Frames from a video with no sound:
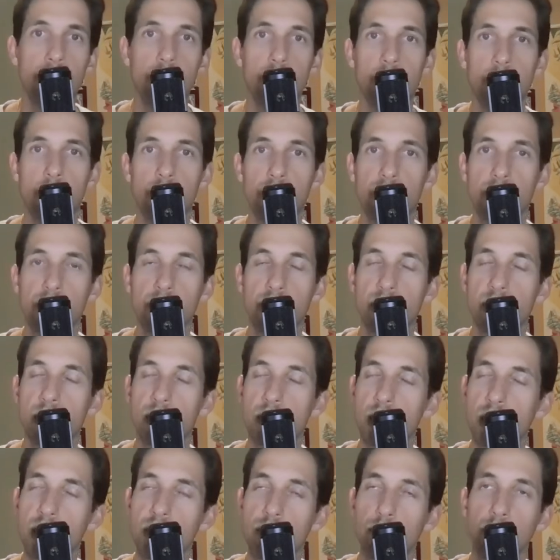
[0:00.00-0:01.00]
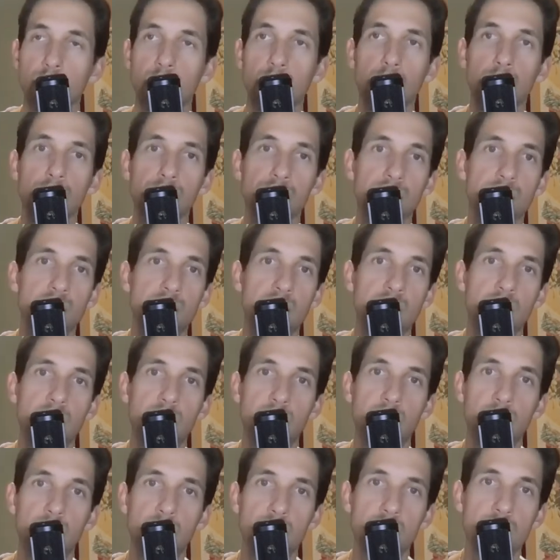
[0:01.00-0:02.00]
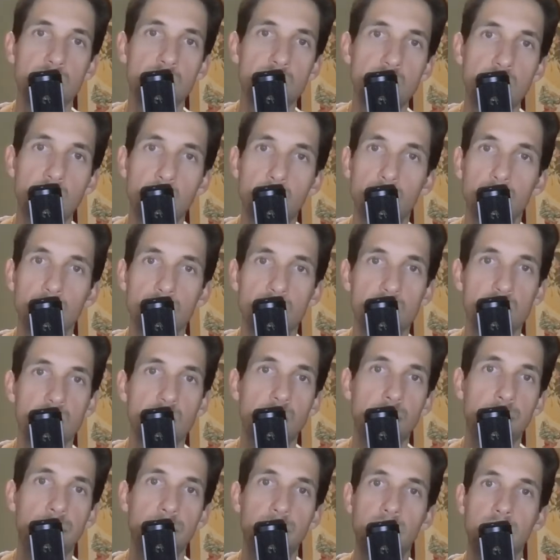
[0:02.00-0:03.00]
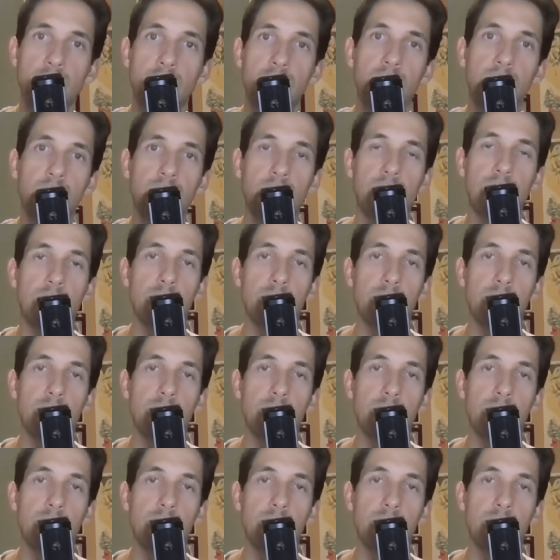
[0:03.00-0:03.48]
there's just, it's regurgitating the same old stuff again and again.